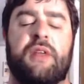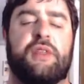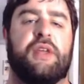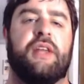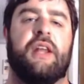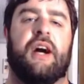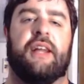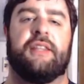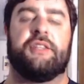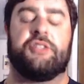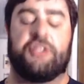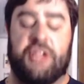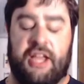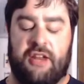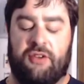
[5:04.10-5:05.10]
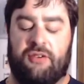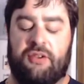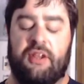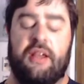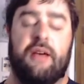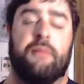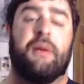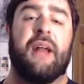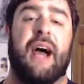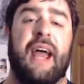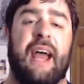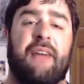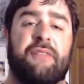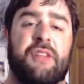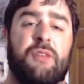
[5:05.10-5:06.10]
it on this channel. But I
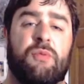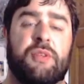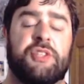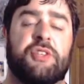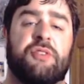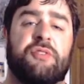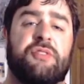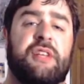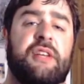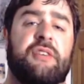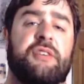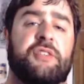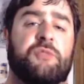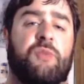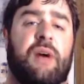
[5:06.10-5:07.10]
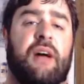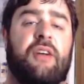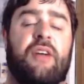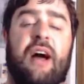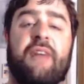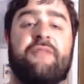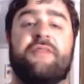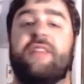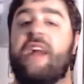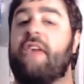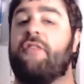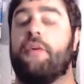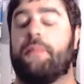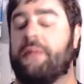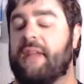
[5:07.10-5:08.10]
have the original NieR as well. I've
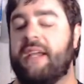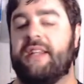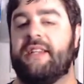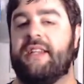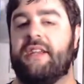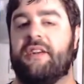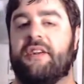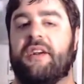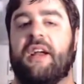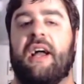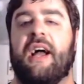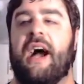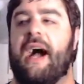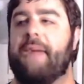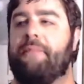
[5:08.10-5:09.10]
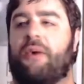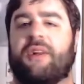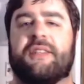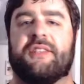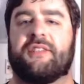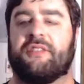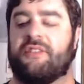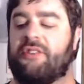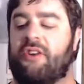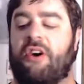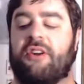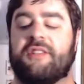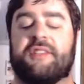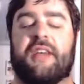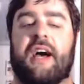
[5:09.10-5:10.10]
never played NieR. I bought this a
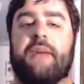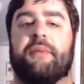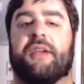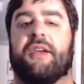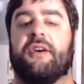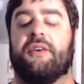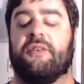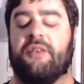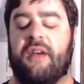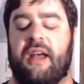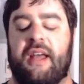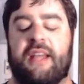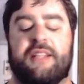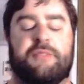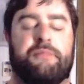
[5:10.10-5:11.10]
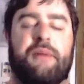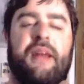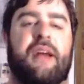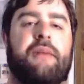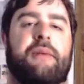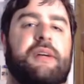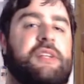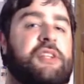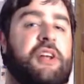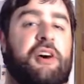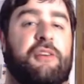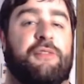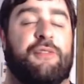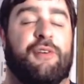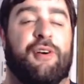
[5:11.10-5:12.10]
long time ago. It's been on my
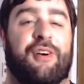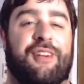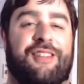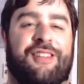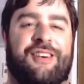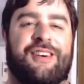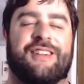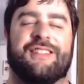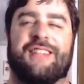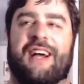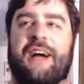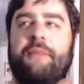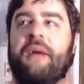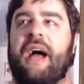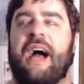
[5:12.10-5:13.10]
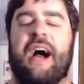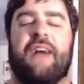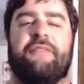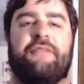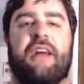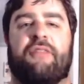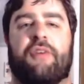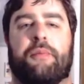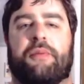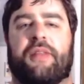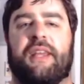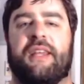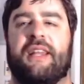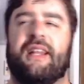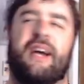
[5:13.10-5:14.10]
shelf for a long time. I've never
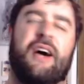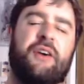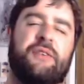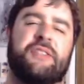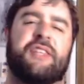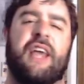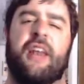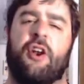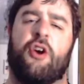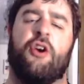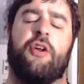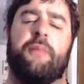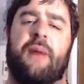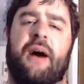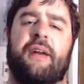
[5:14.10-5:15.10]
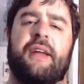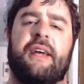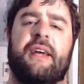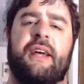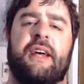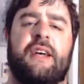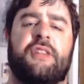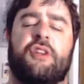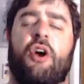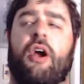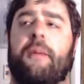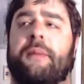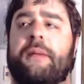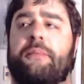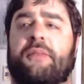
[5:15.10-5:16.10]
played it. I always kind of heard about it. There
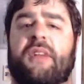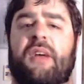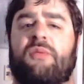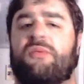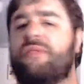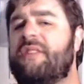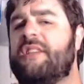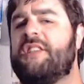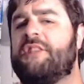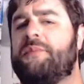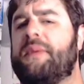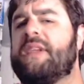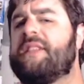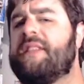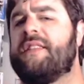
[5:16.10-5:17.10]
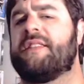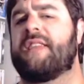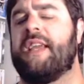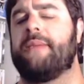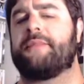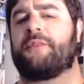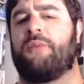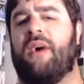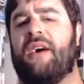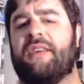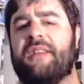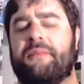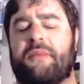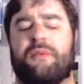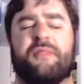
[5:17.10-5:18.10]
are people that really speak to this game's
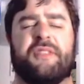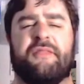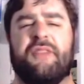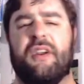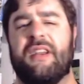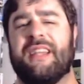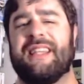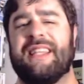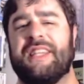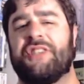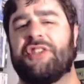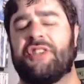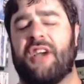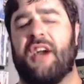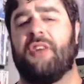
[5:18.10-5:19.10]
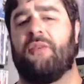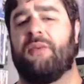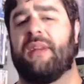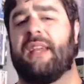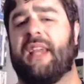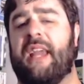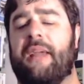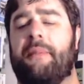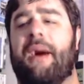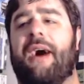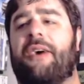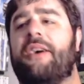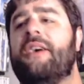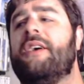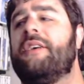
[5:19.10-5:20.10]
quality, but it was a very niche title when it came
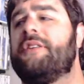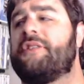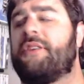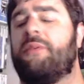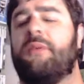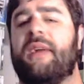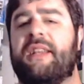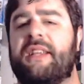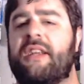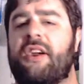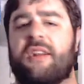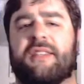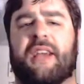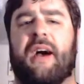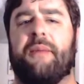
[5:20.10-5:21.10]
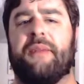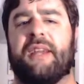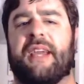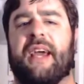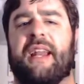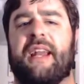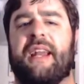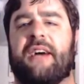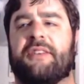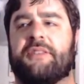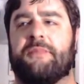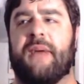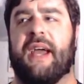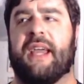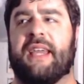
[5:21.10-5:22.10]
out. So when NieR Automata got
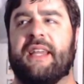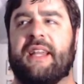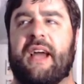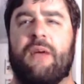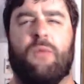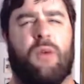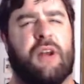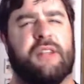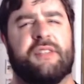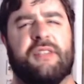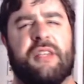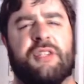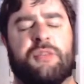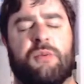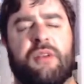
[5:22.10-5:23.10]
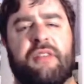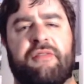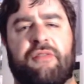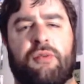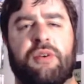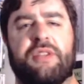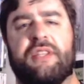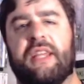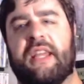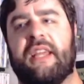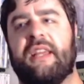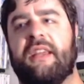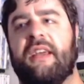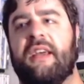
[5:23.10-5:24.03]
announced back in, I want to say 2014,